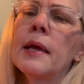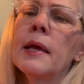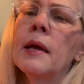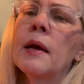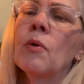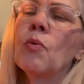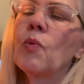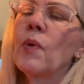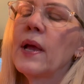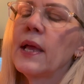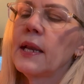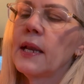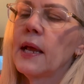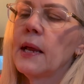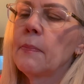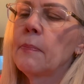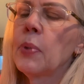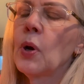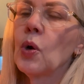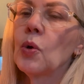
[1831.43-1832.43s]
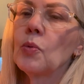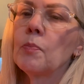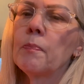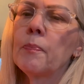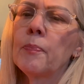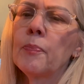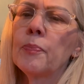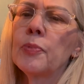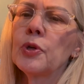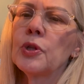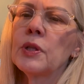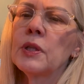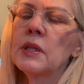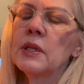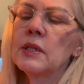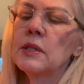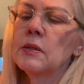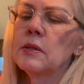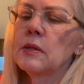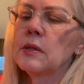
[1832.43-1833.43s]
when I put
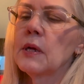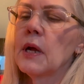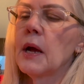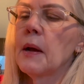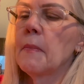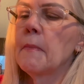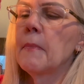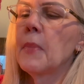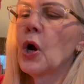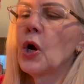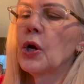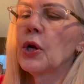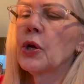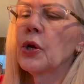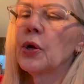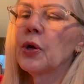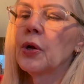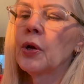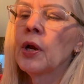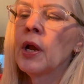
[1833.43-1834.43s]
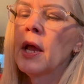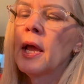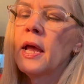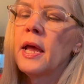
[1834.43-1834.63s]
this marker,